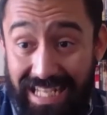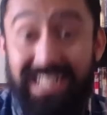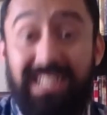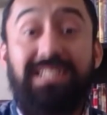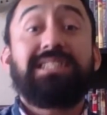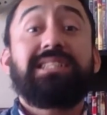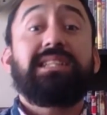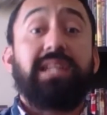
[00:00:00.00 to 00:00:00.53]

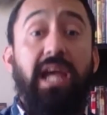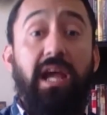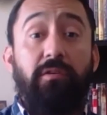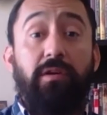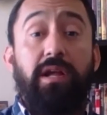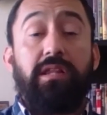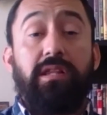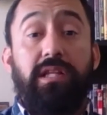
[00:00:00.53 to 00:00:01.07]

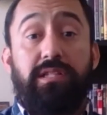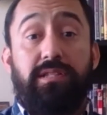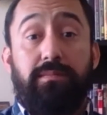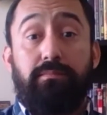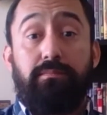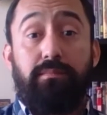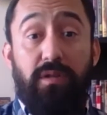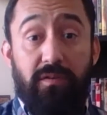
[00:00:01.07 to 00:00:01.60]
scary this
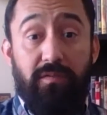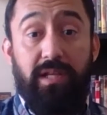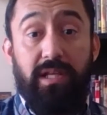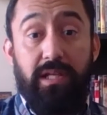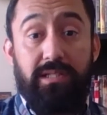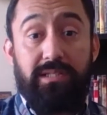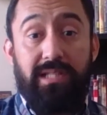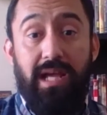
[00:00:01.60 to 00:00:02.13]
movie
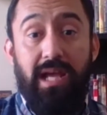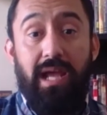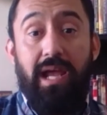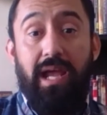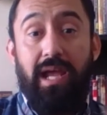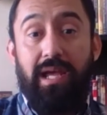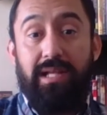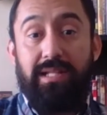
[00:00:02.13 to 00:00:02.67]
is.
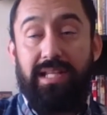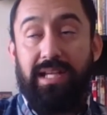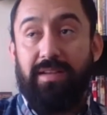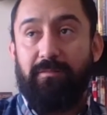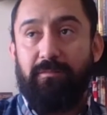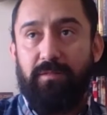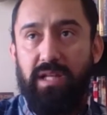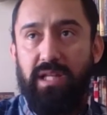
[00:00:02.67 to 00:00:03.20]
And it
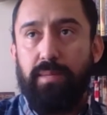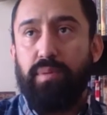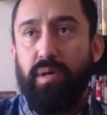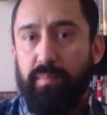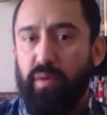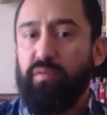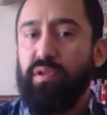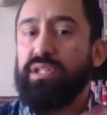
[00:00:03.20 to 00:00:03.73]
really put
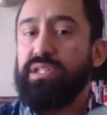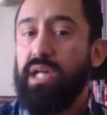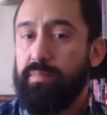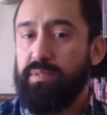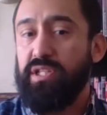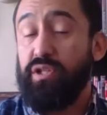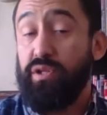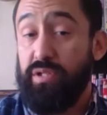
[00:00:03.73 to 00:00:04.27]
me over the top
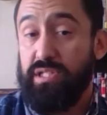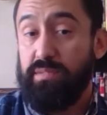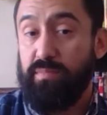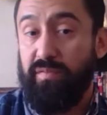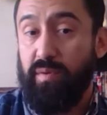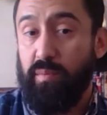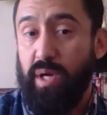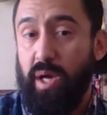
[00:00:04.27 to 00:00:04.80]
to view this
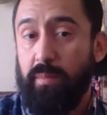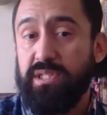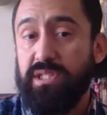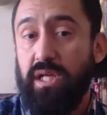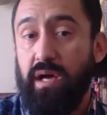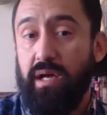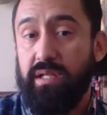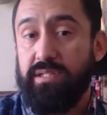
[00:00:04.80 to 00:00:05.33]
movie when I was
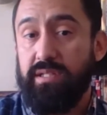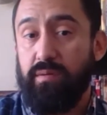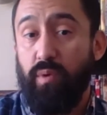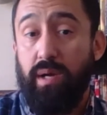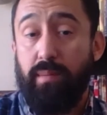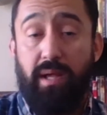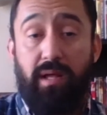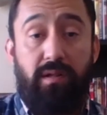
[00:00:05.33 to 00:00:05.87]
talking to one
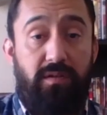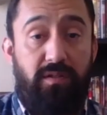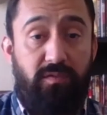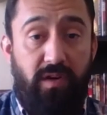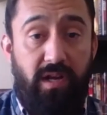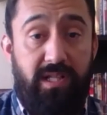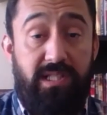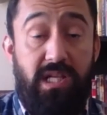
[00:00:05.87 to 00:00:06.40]
of my close
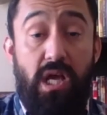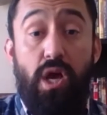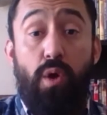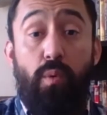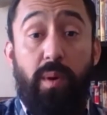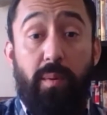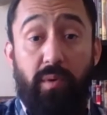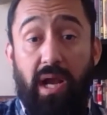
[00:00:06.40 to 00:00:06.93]
friends.
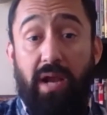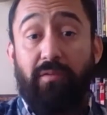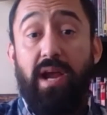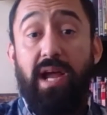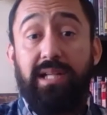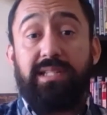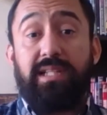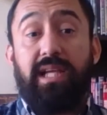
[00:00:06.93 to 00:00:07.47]
We were in
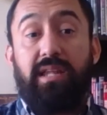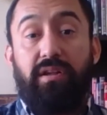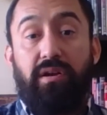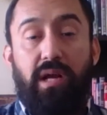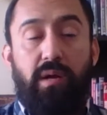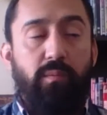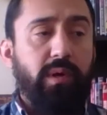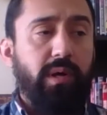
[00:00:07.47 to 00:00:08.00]
Iraq together,
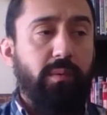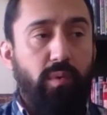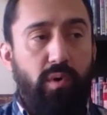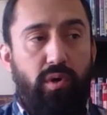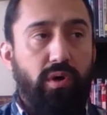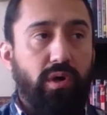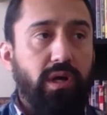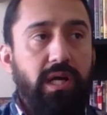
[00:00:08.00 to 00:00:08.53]
and we
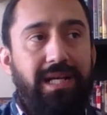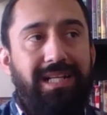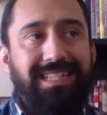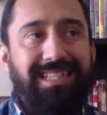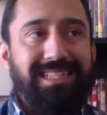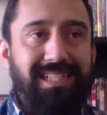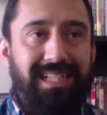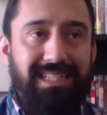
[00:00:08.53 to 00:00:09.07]
were
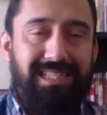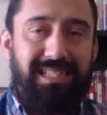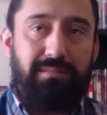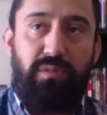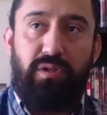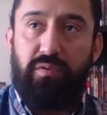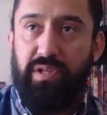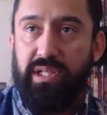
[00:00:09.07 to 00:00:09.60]
discussing
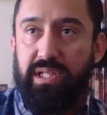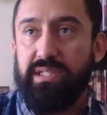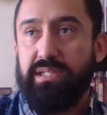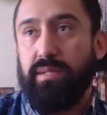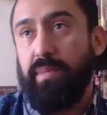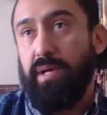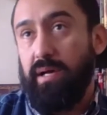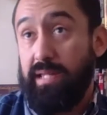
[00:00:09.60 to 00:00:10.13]
movies
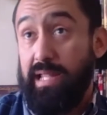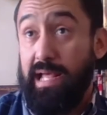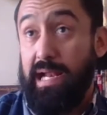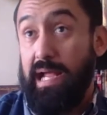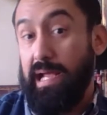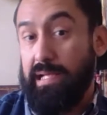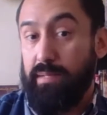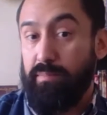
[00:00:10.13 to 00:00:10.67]
about that
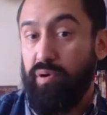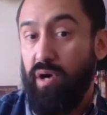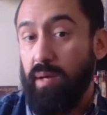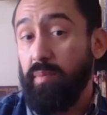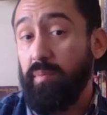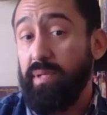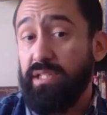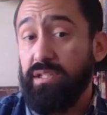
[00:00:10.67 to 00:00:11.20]
I could
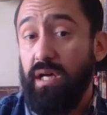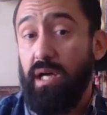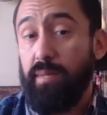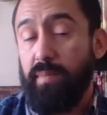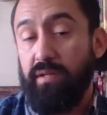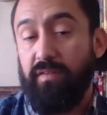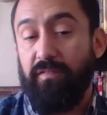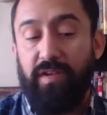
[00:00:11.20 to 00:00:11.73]
probably talk
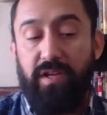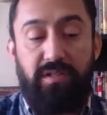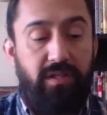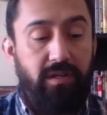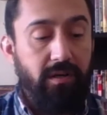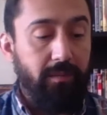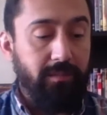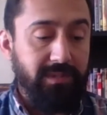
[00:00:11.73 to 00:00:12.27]
about in the future.
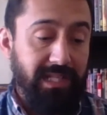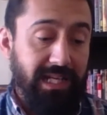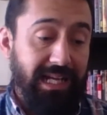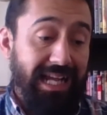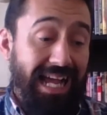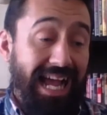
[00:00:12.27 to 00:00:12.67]
And I was like,